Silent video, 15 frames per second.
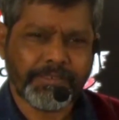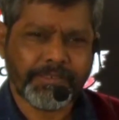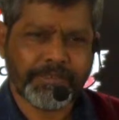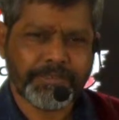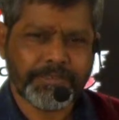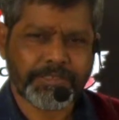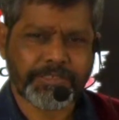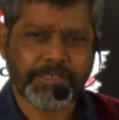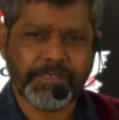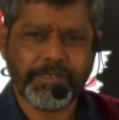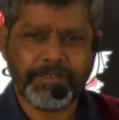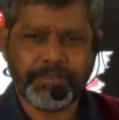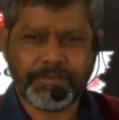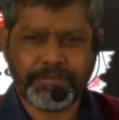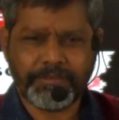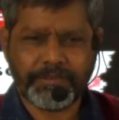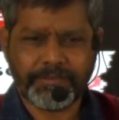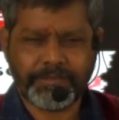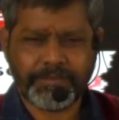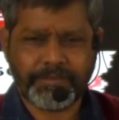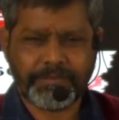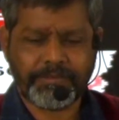still
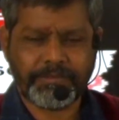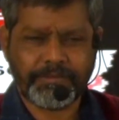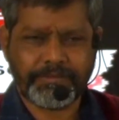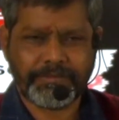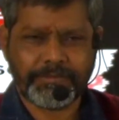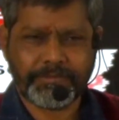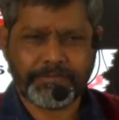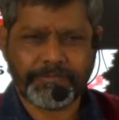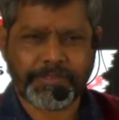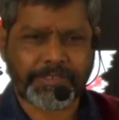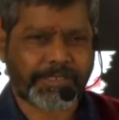we are